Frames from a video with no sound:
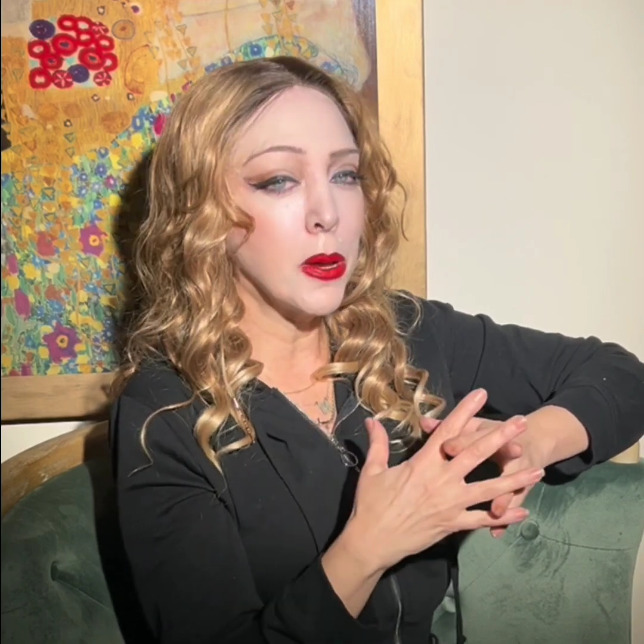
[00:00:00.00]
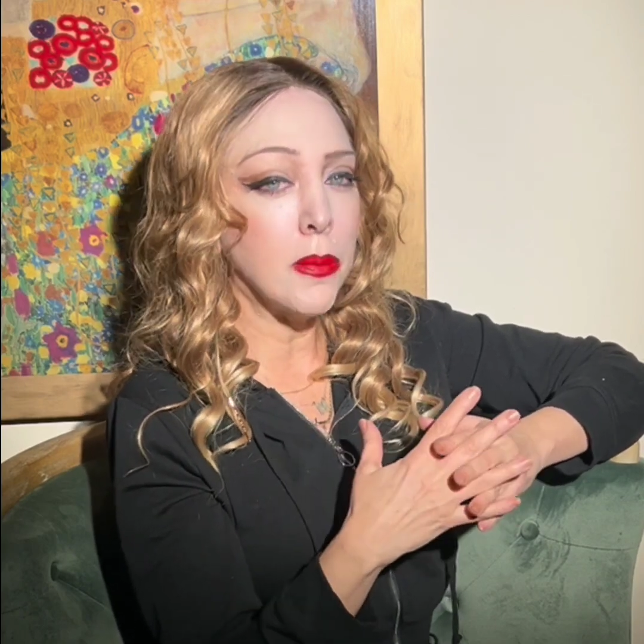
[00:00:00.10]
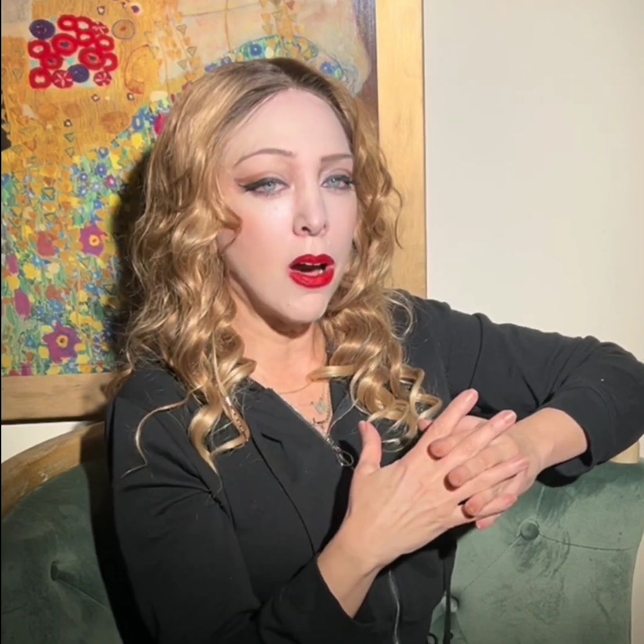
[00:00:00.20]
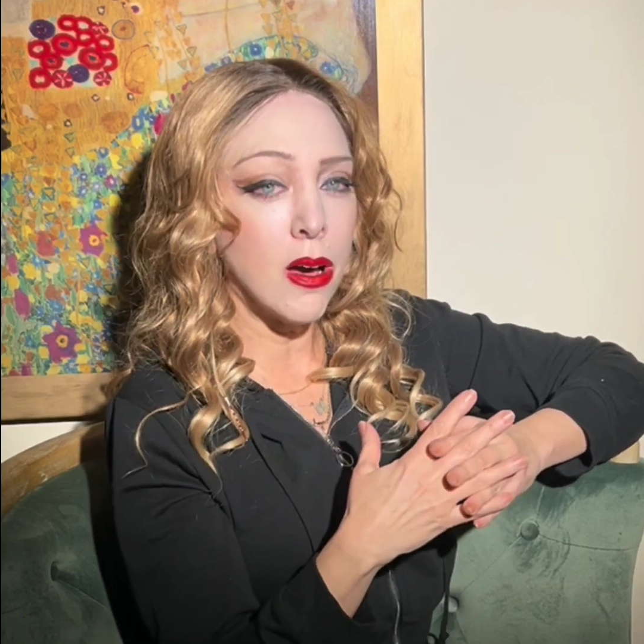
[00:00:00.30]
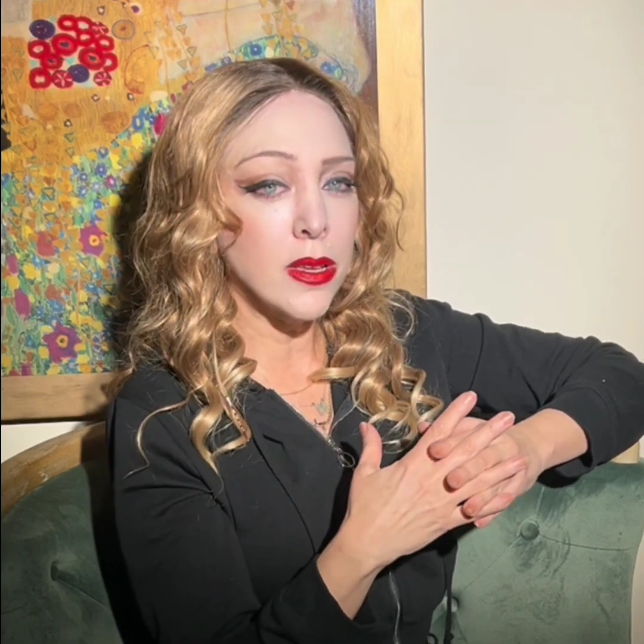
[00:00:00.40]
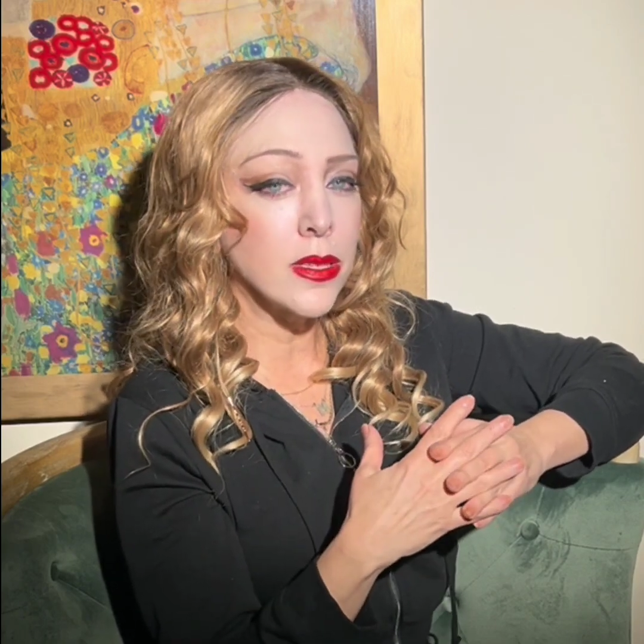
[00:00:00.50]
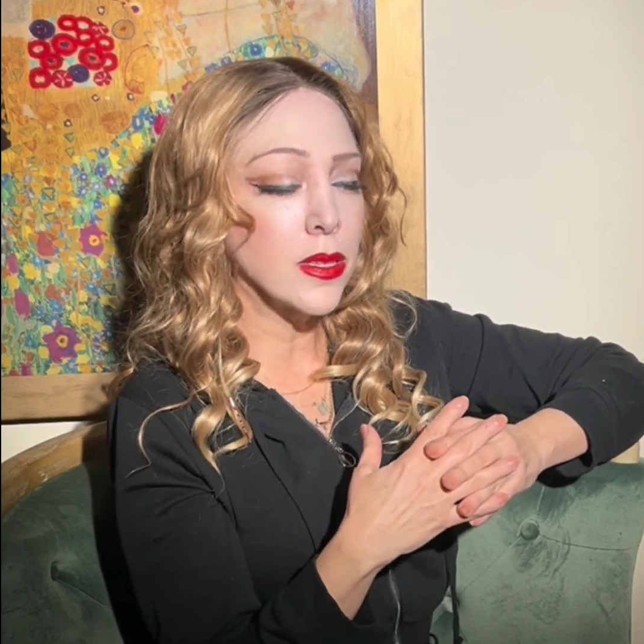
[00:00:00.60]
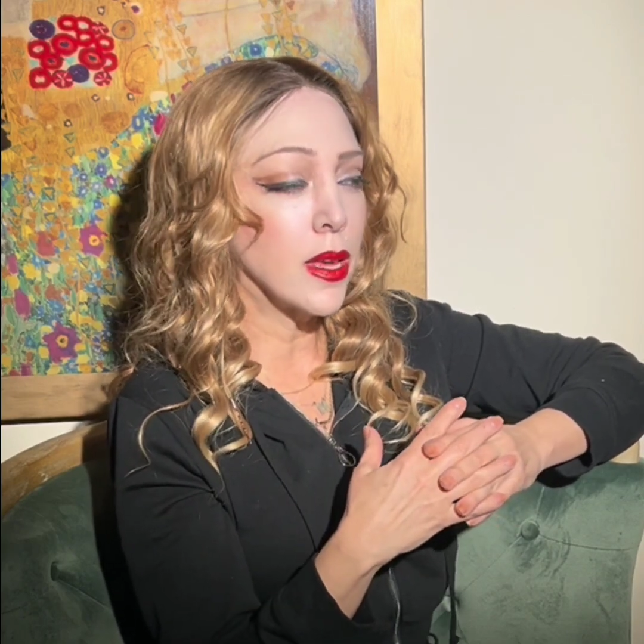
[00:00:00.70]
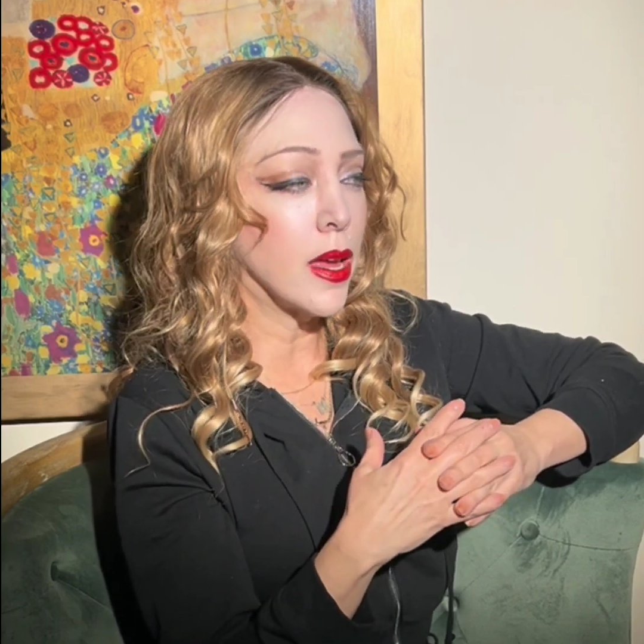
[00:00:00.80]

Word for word: a boss